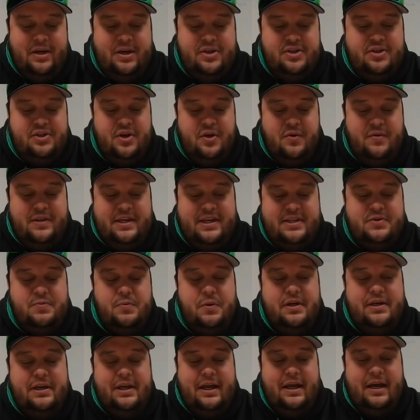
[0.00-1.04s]
So this
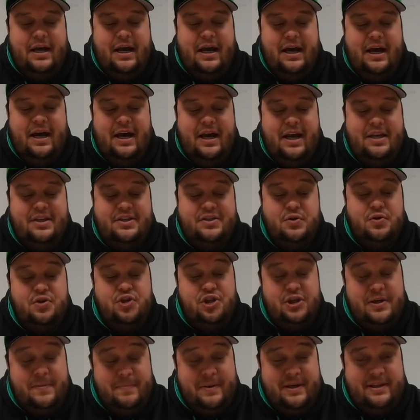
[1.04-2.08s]
would, so
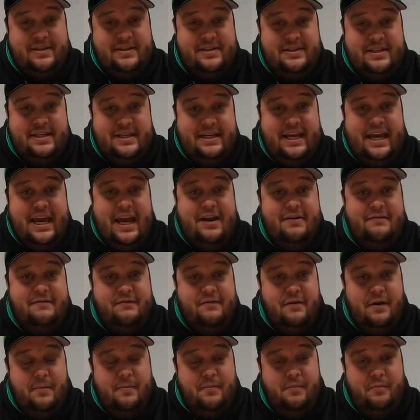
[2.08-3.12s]
shipping the sea can
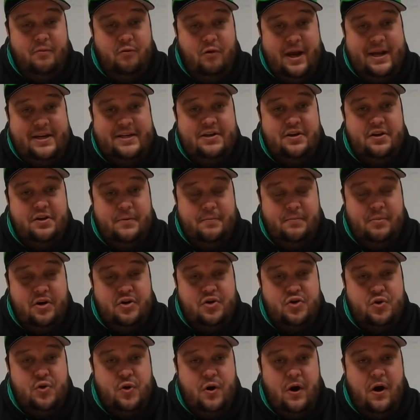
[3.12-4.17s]
from Red Deer to
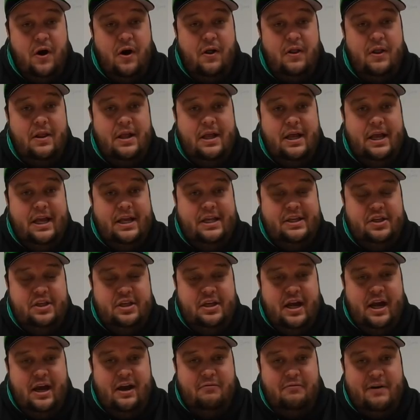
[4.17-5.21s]
Montreal,
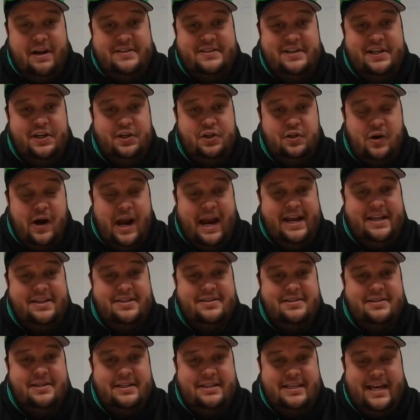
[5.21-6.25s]
renting
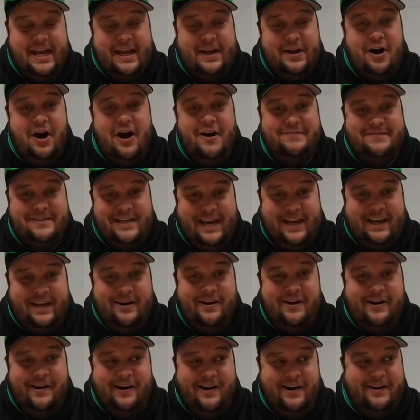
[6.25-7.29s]
cranes to take it off, take
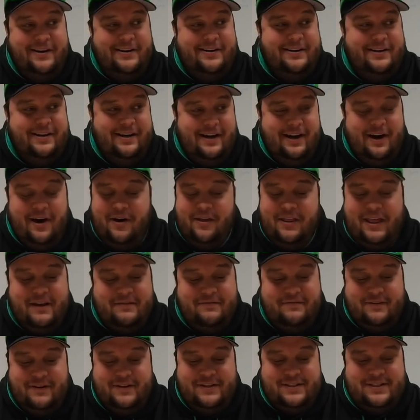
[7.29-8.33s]
it on, all
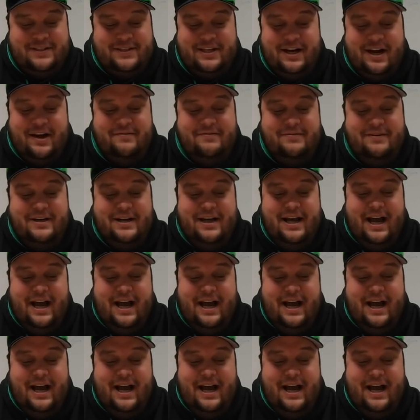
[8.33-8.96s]
that fun stuff.